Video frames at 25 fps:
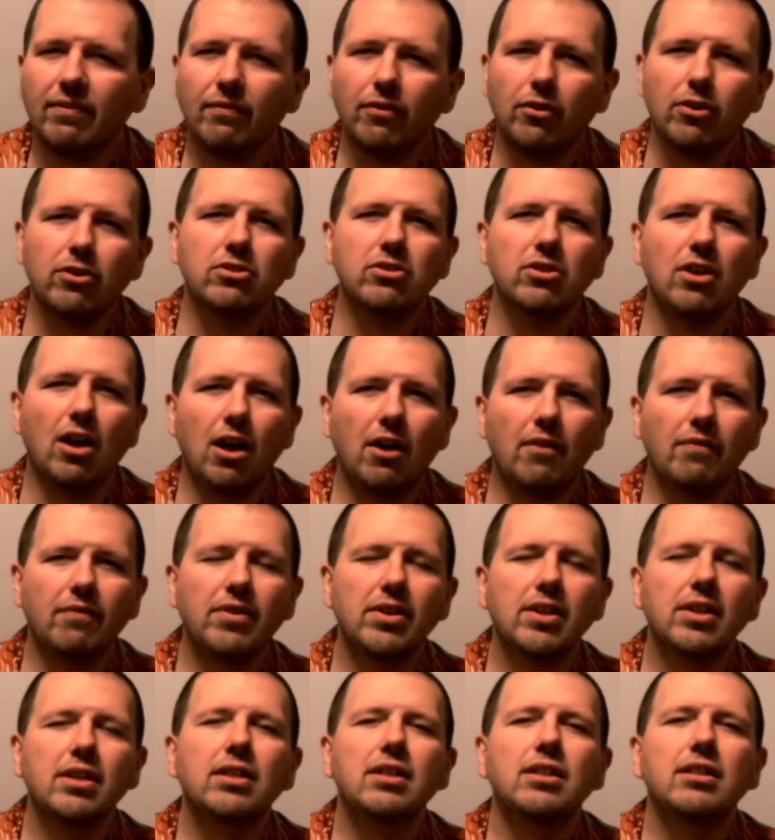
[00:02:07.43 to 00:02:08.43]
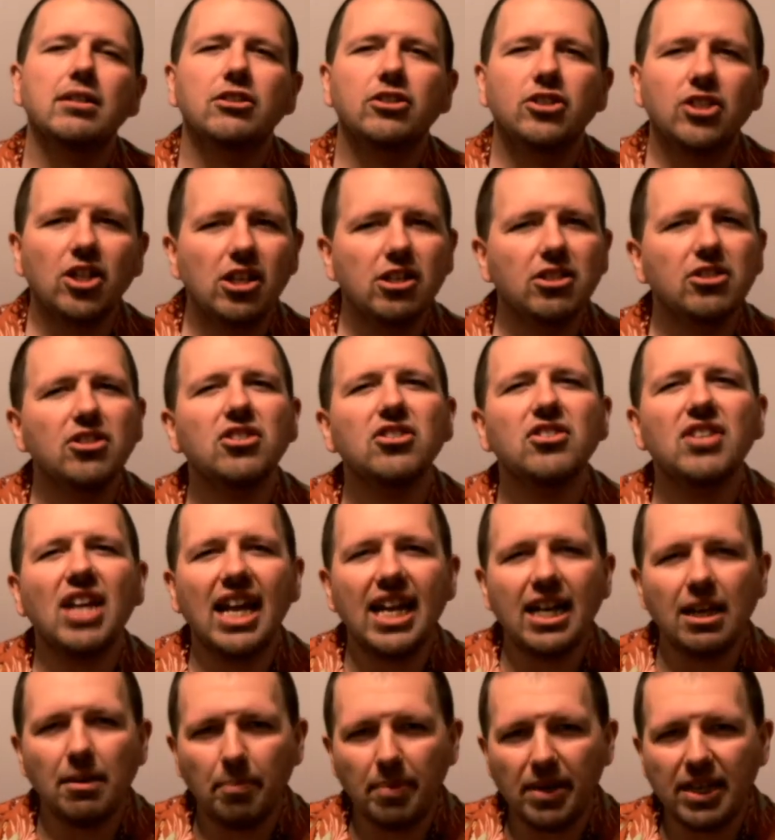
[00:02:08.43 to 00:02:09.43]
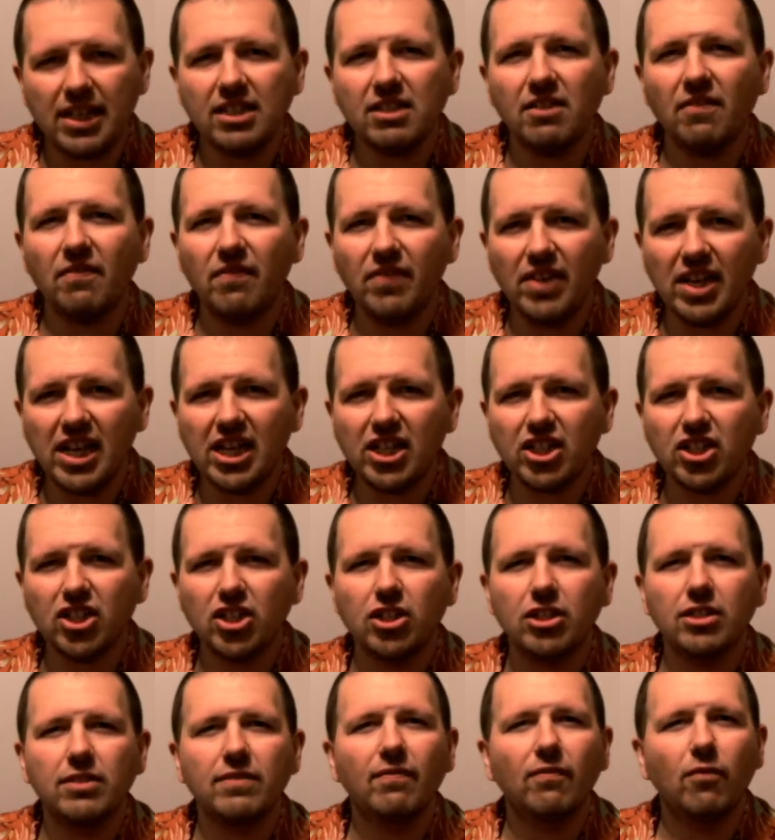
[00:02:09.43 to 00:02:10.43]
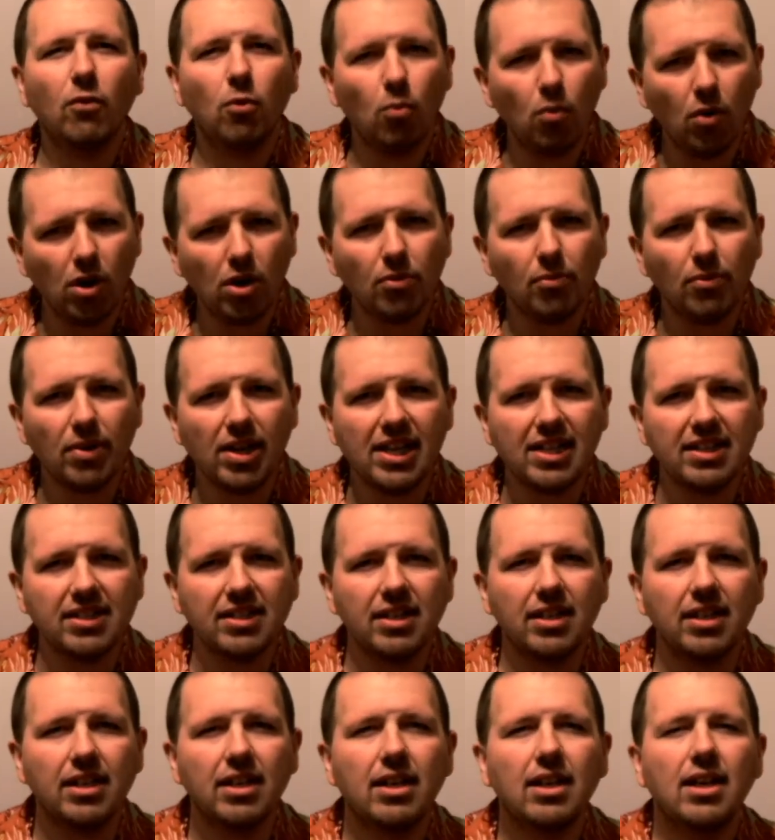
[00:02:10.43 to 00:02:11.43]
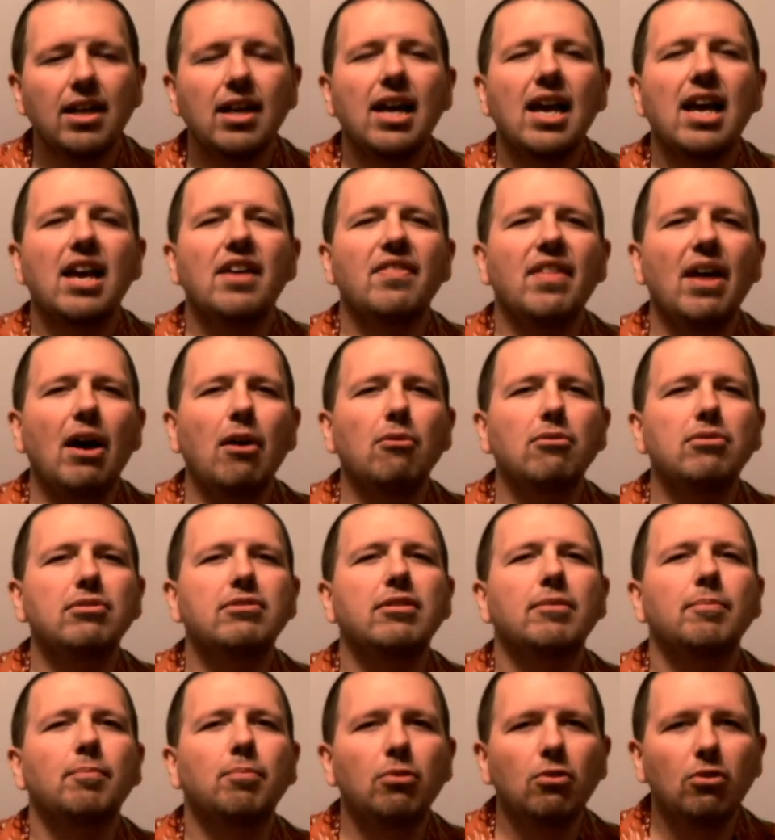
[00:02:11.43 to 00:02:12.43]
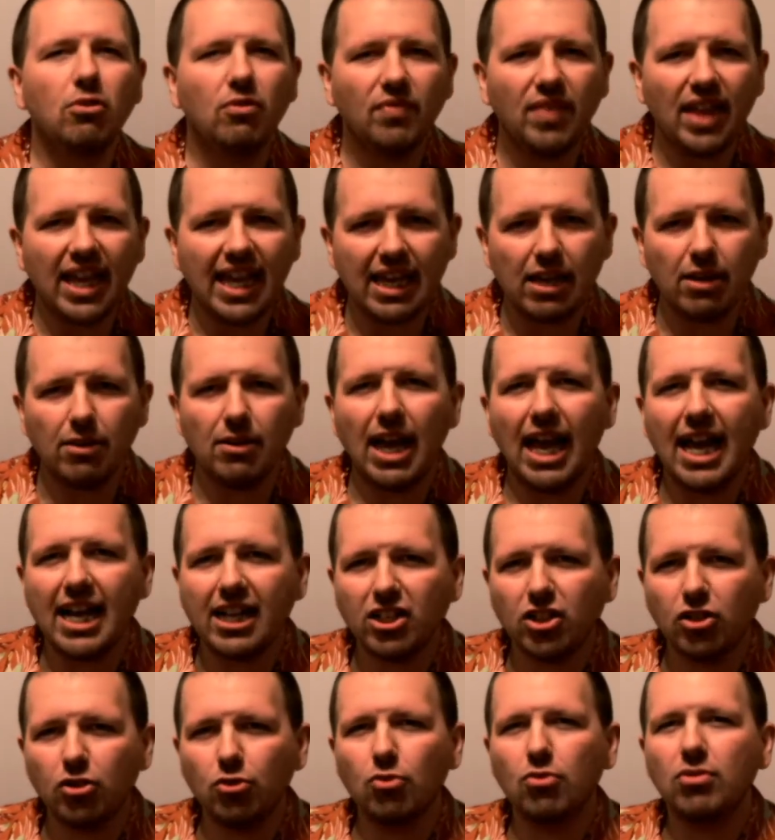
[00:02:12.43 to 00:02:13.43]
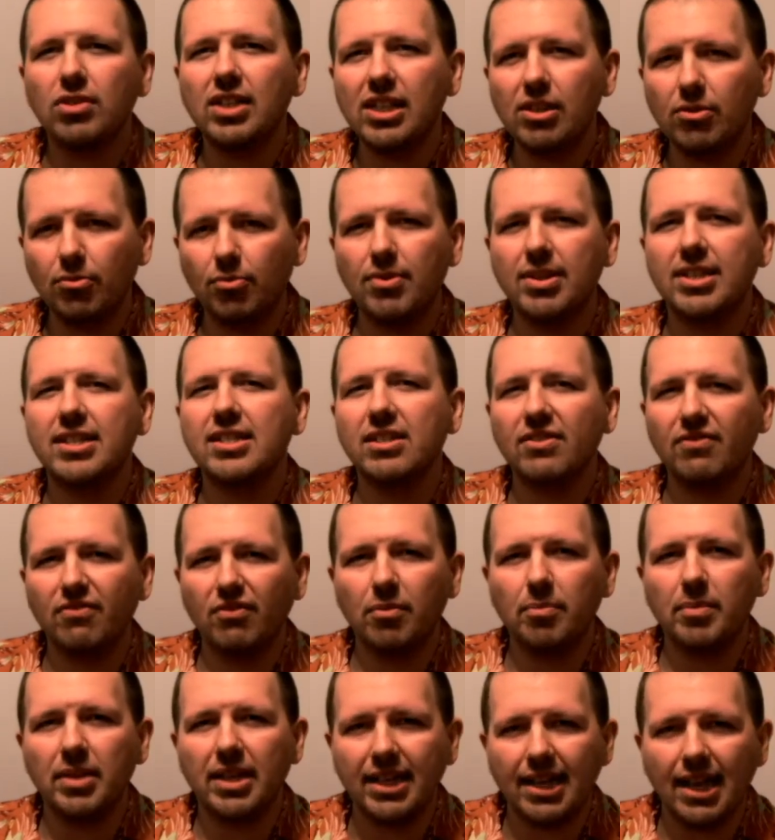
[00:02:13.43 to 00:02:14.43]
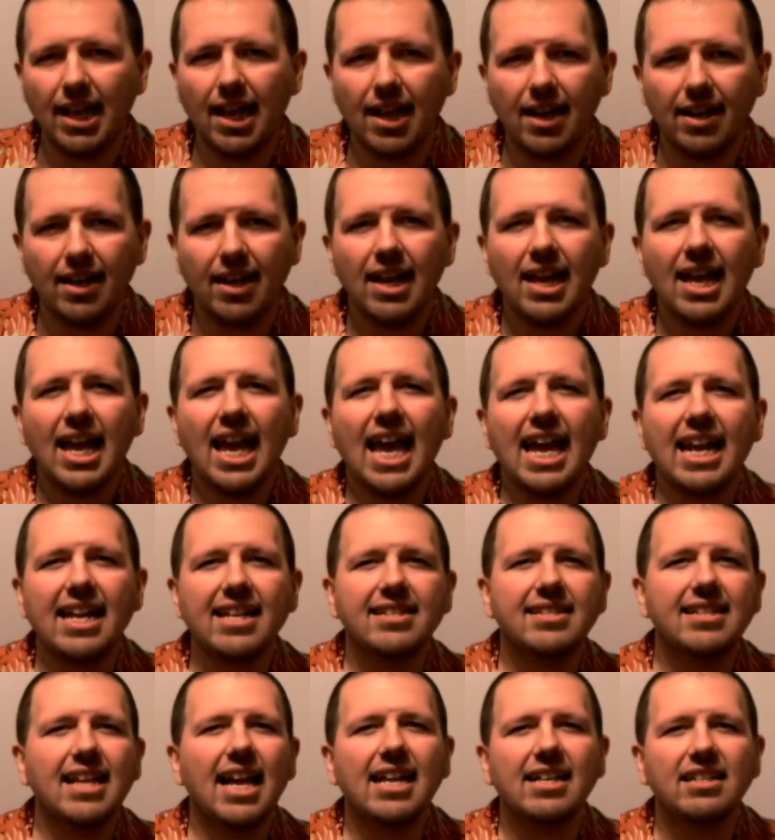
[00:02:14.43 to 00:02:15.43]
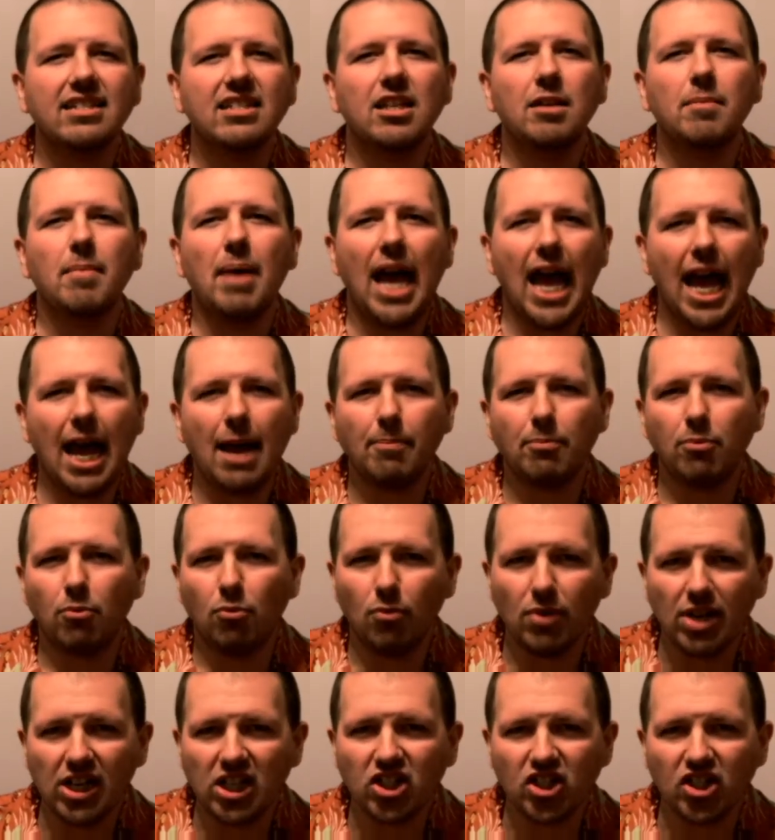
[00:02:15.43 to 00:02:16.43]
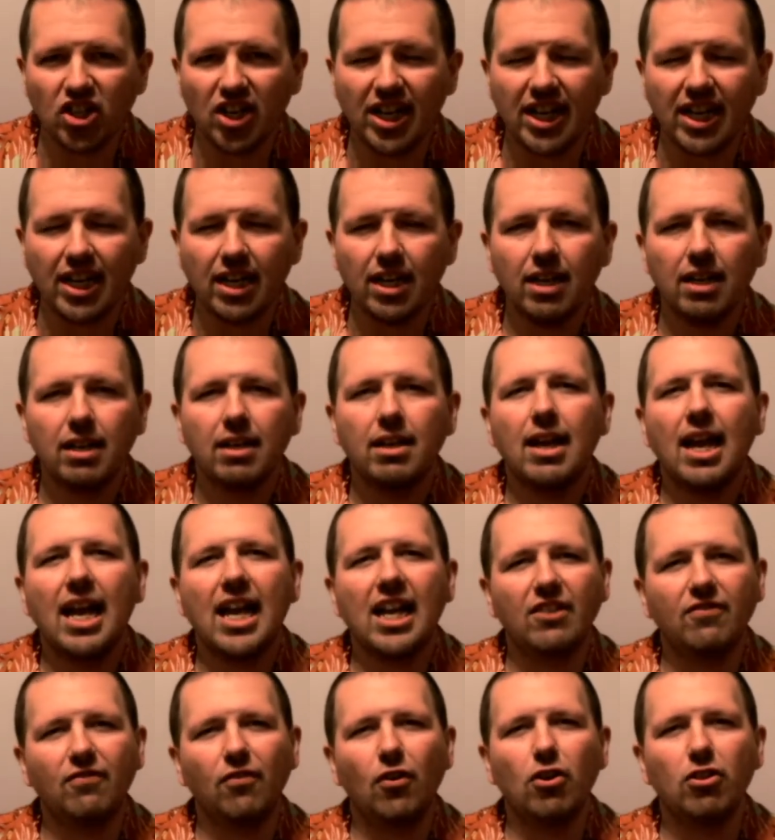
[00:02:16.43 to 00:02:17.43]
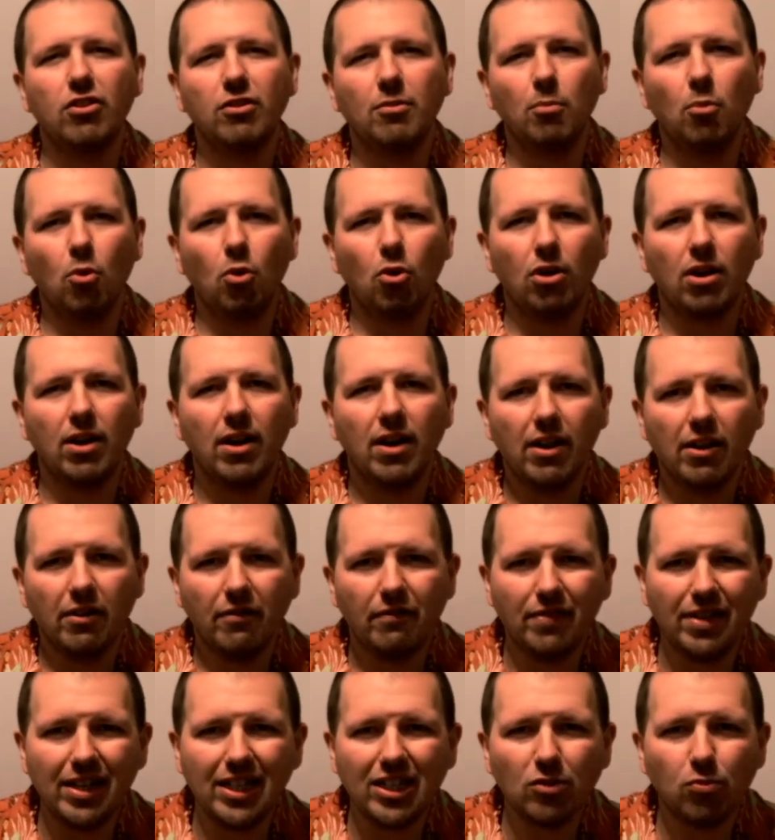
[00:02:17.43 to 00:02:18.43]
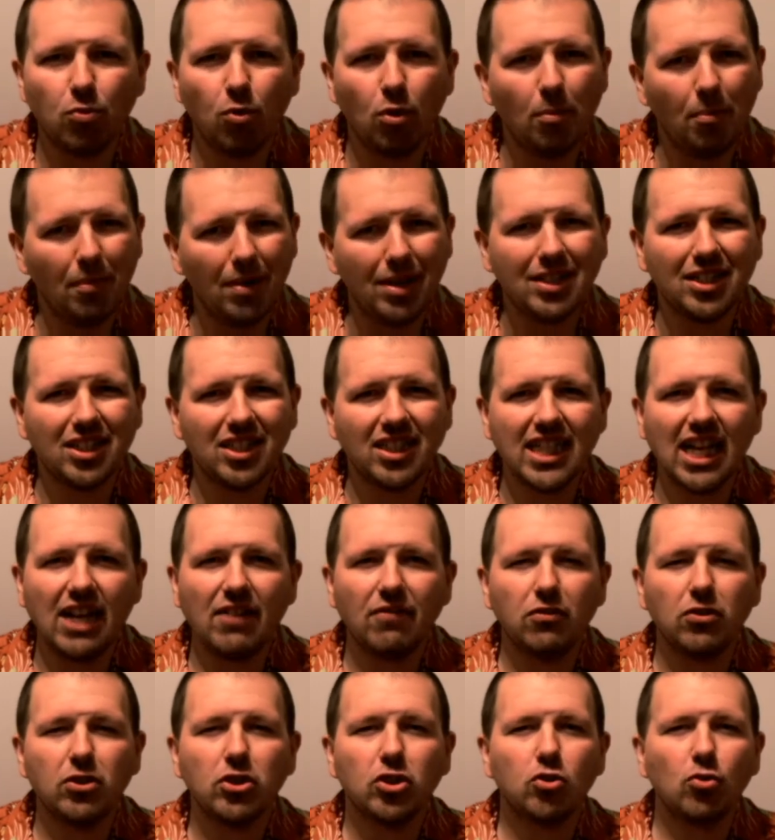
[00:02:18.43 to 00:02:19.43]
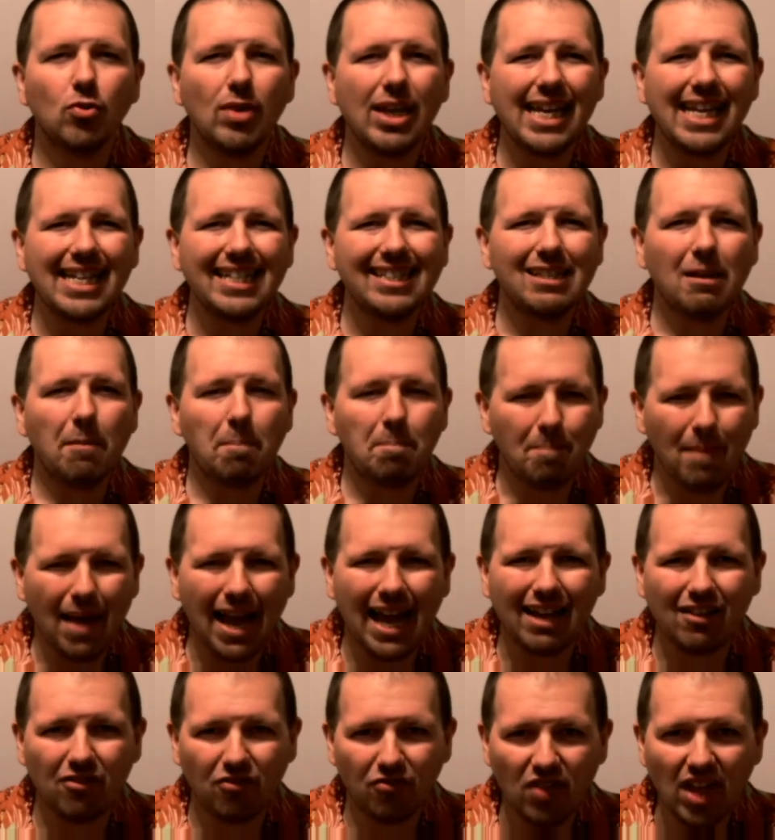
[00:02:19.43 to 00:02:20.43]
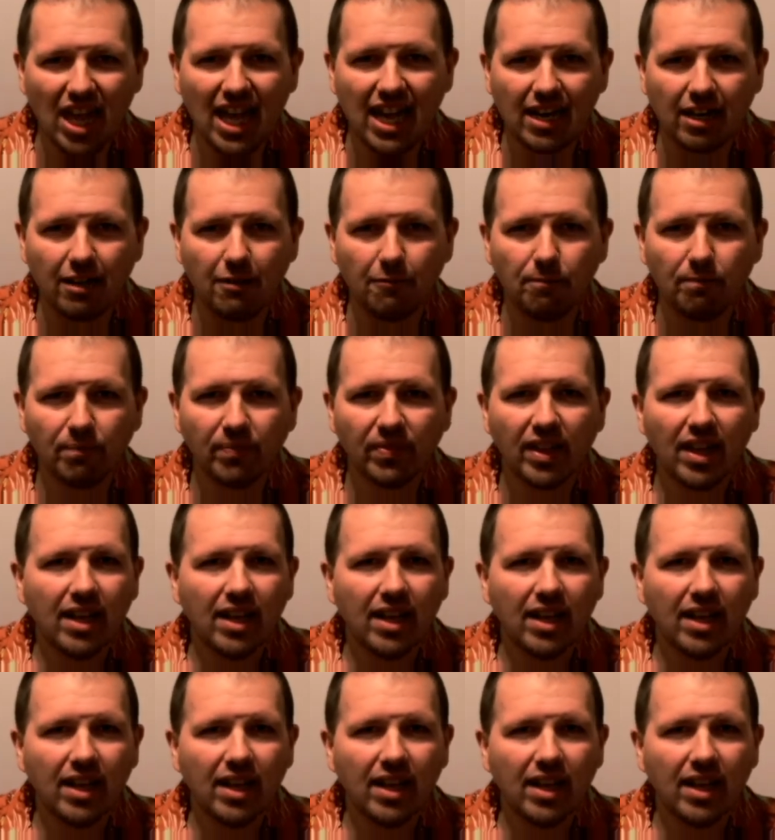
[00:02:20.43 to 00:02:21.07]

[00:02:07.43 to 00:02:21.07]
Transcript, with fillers: First off, Jesus ate a piece of fish for one reason, and that was to prove that he has truly risen from the dead and is not some apparition. And furthermore, fish were much safer to eat back then.